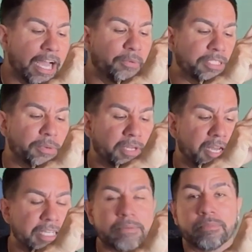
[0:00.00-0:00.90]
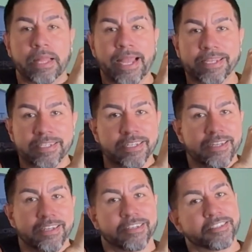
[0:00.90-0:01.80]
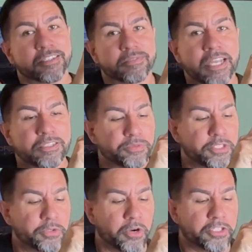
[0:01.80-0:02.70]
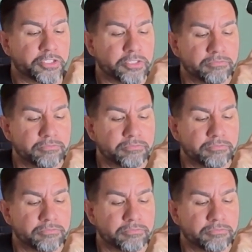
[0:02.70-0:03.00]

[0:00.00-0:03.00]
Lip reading: I wish I would have got it in black, because sometimes when you are